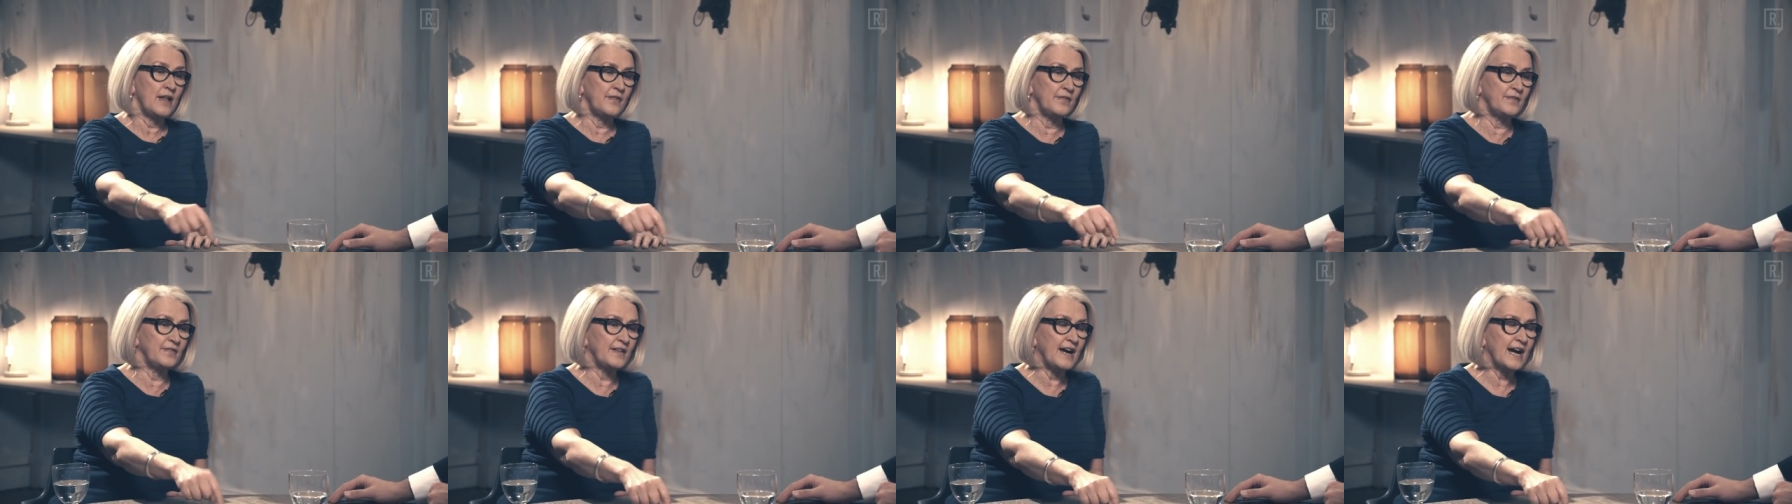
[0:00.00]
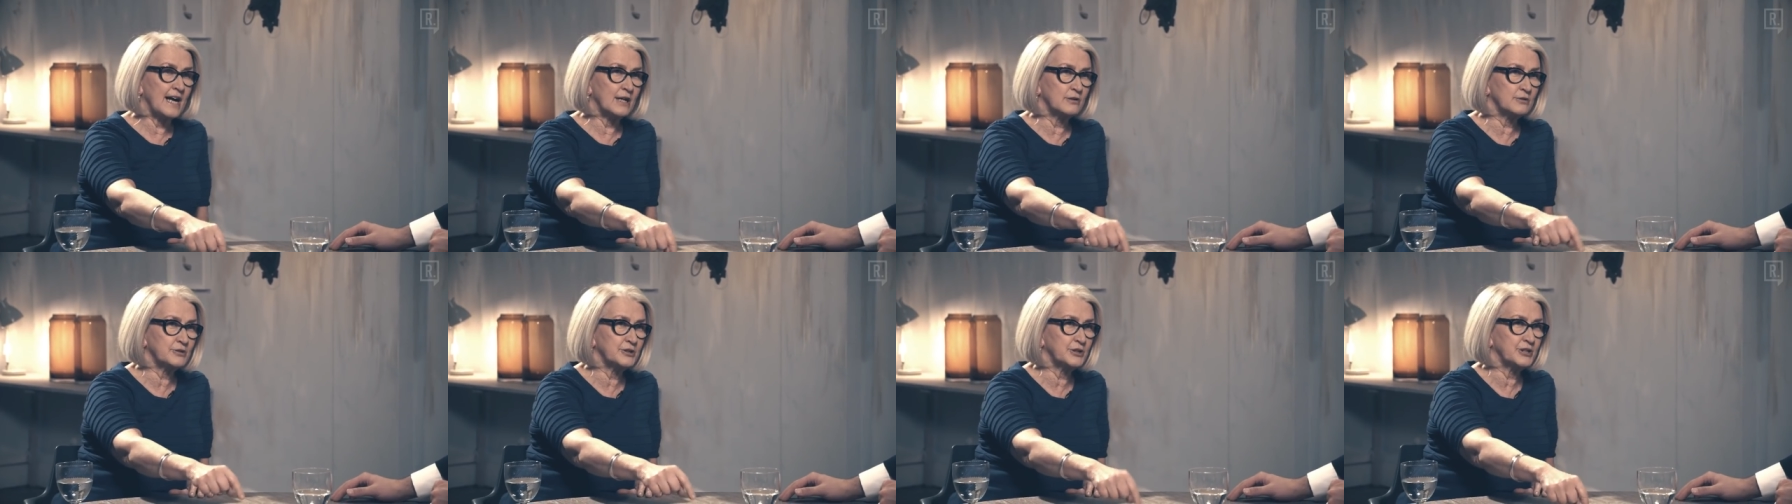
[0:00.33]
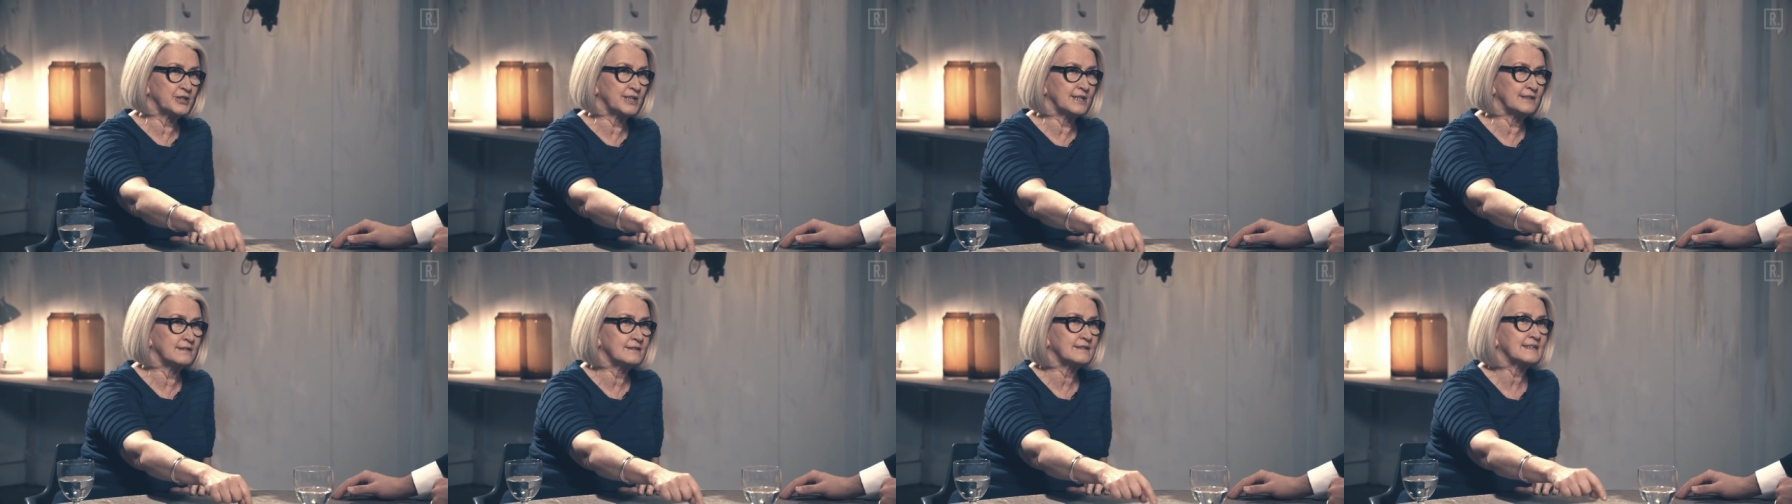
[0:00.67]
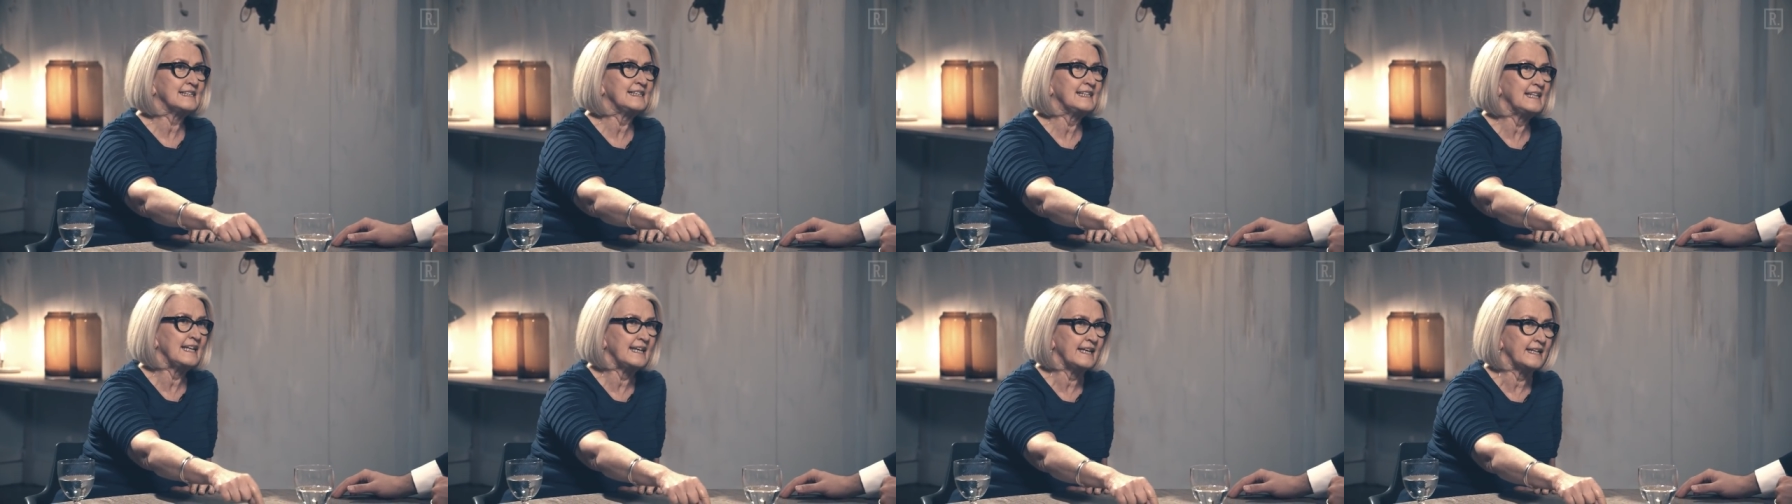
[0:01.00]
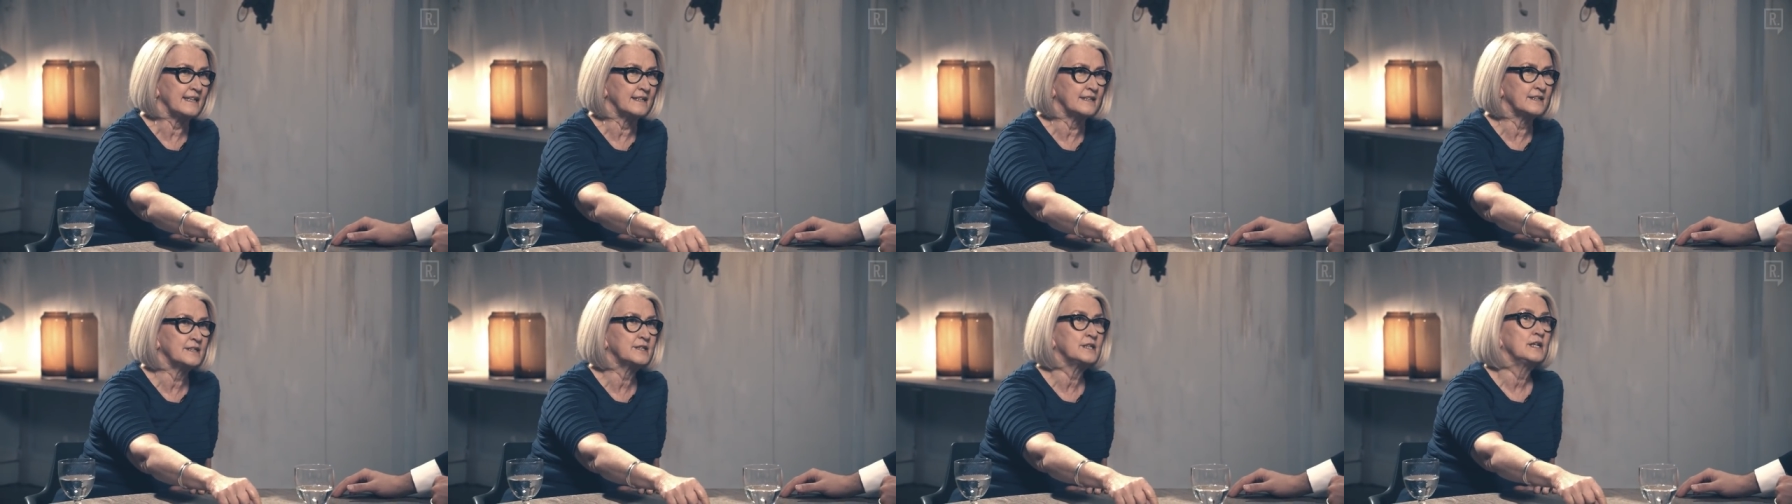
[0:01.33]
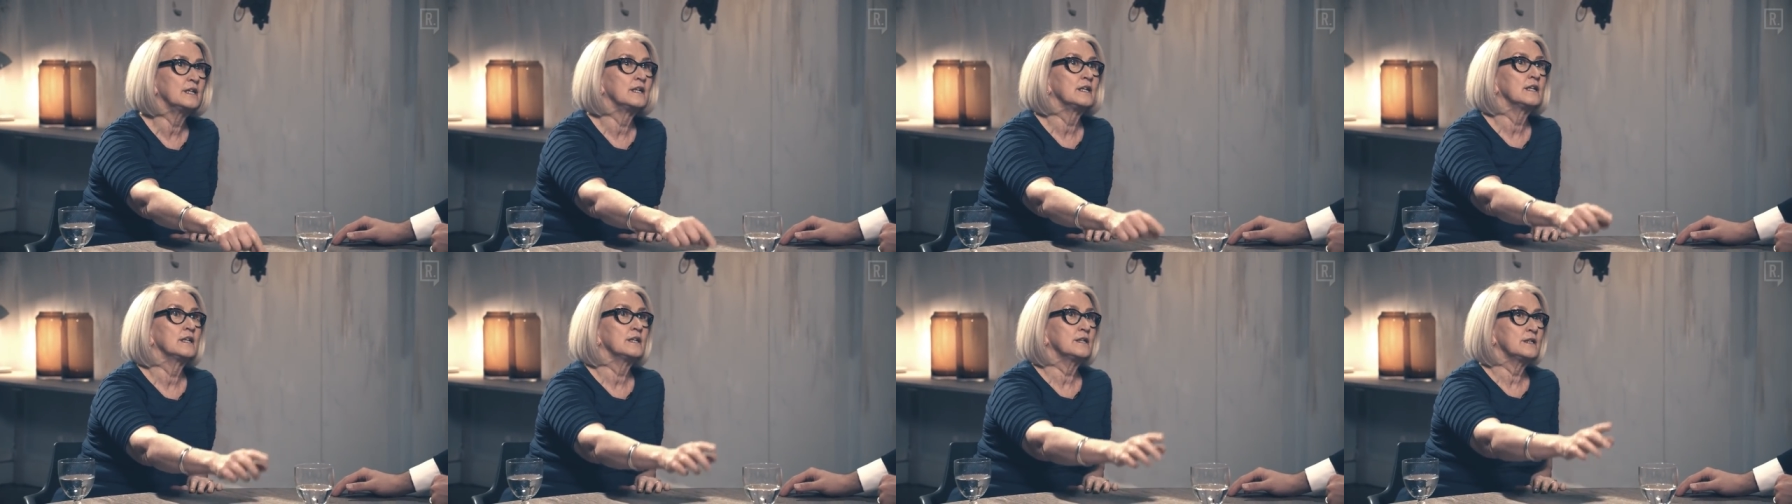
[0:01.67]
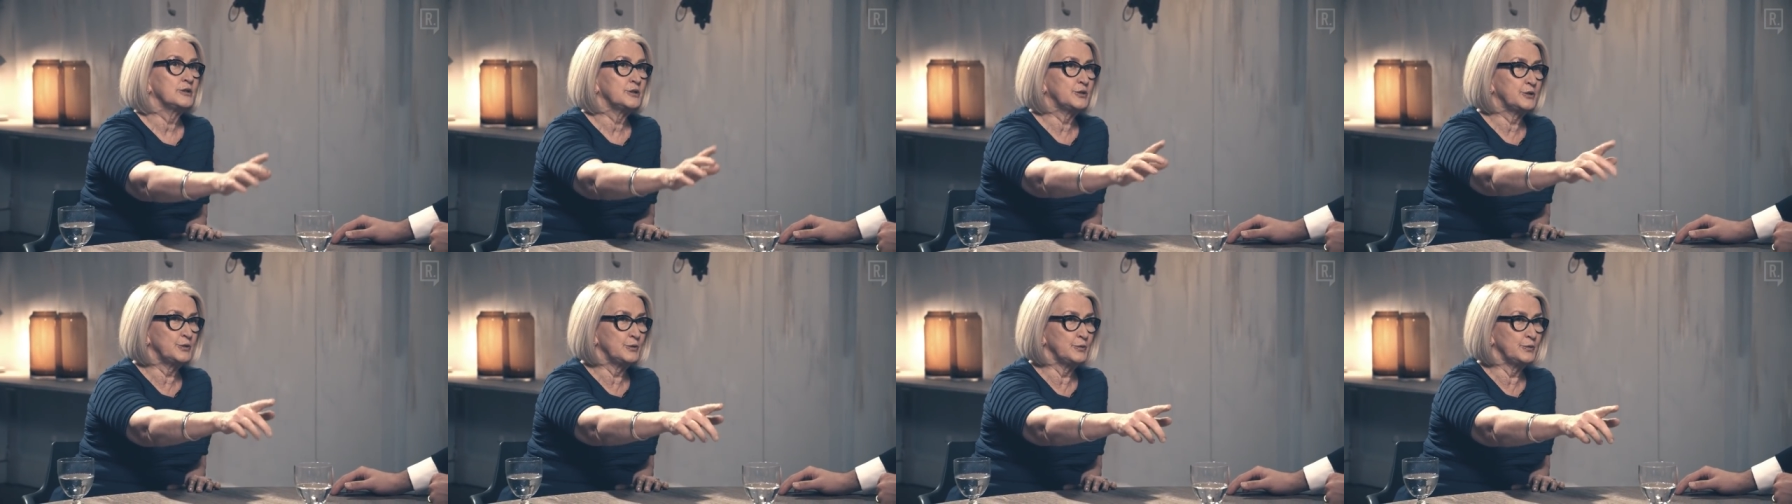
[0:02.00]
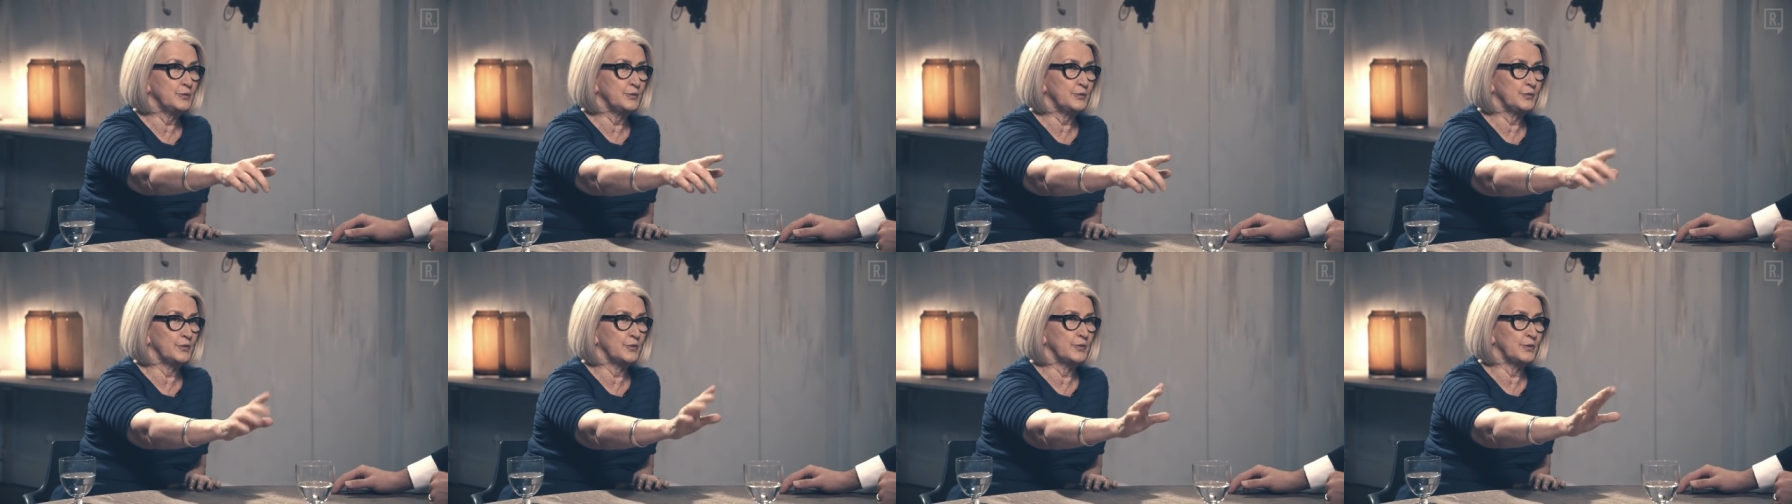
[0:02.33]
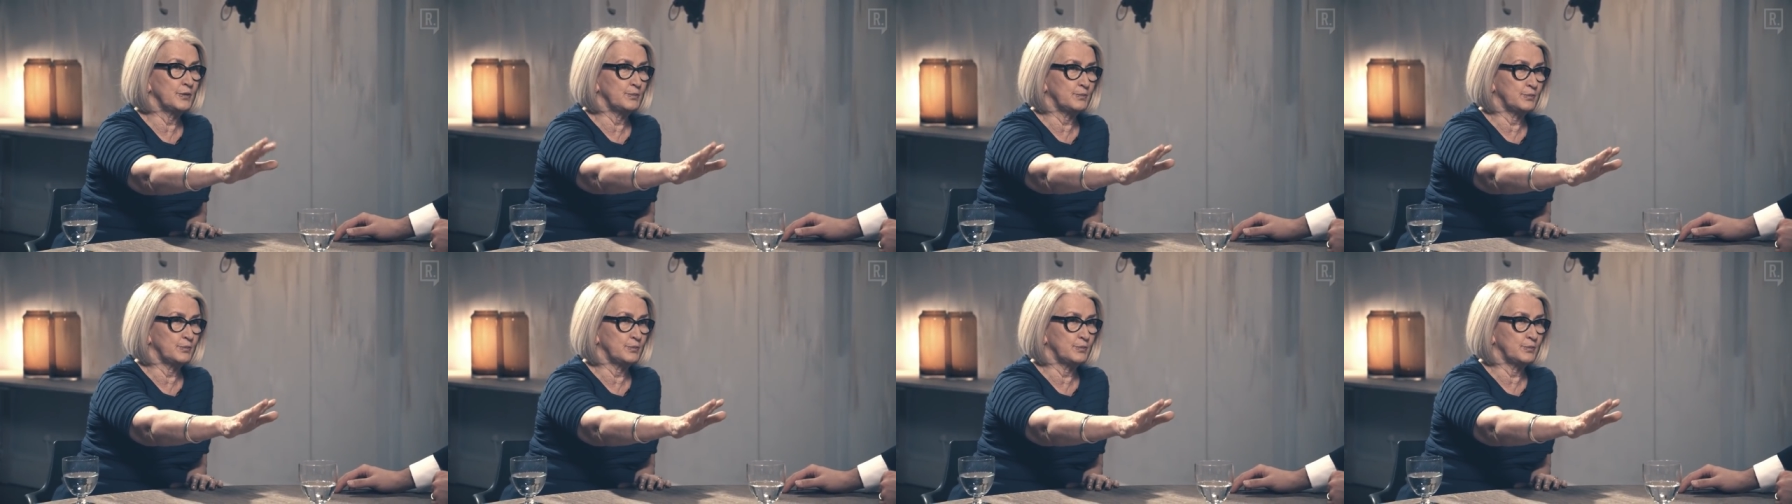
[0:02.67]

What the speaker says: thou shalt lend to the